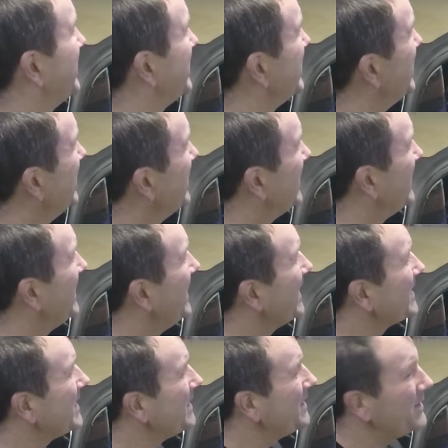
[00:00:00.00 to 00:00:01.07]
Because I
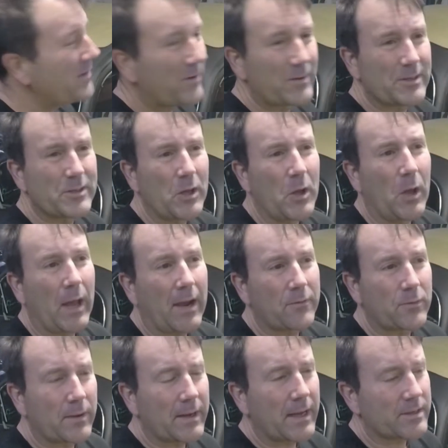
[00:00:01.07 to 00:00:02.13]
did notice after I
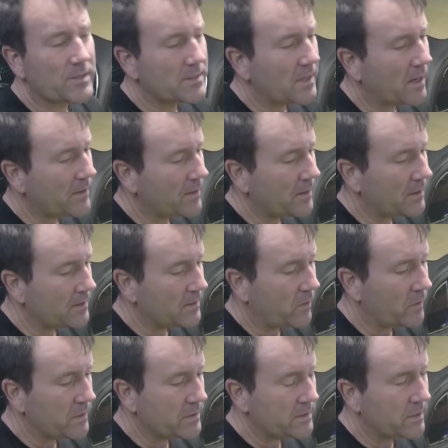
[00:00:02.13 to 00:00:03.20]
got started, it always
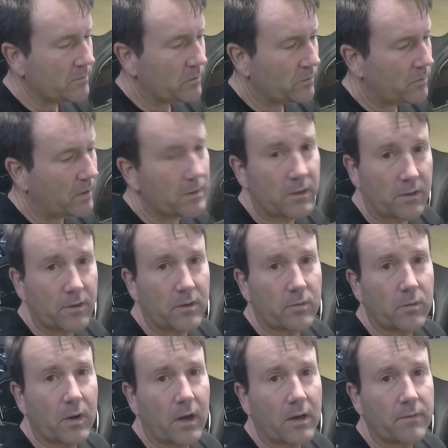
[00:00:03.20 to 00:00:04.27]
seemed to run a little
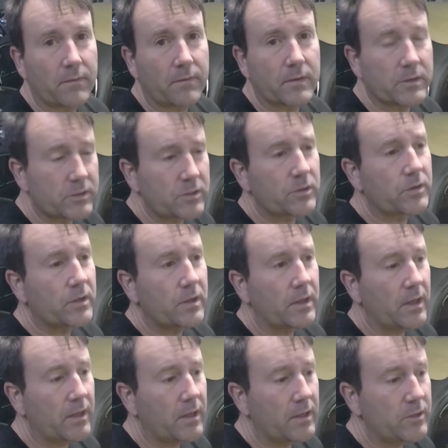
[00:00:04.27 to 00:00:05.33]
rough until the
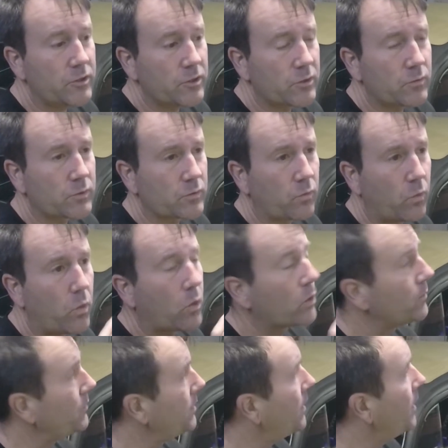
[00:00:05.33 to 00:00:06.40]
engine was warmed
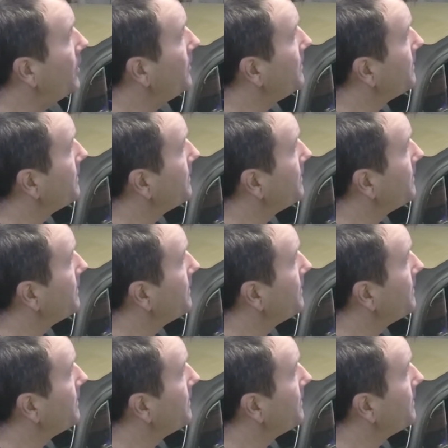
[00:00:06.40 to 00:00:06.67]
up.